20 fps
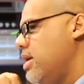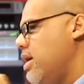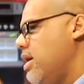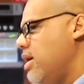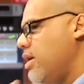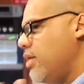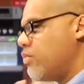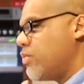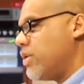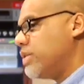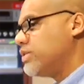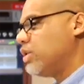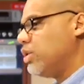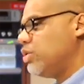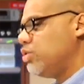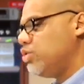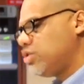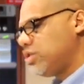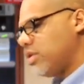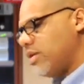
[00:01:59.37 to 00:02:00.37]

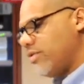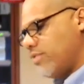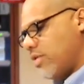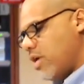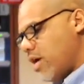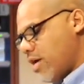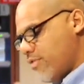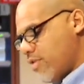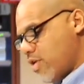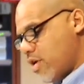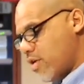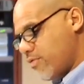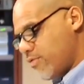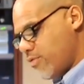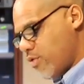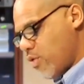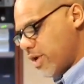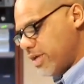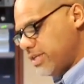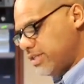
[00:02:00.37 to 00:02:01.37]
resolution of her
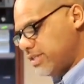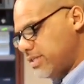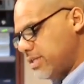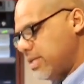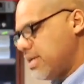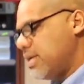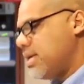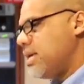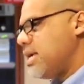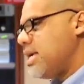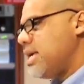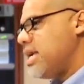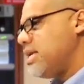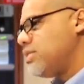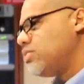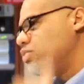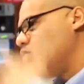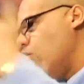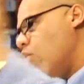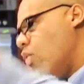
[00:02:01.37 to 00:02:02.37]
voice.
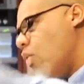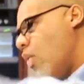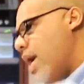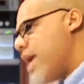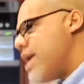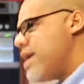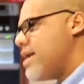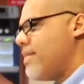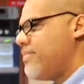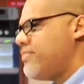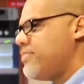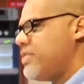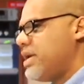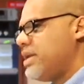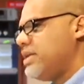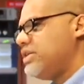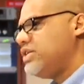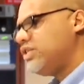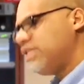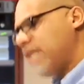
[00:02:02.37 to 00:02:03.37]
It's way up there,
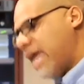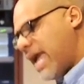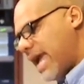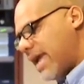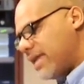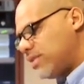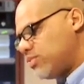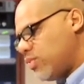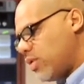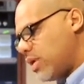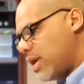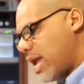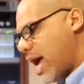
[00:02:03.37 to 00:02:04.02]
and it just adds what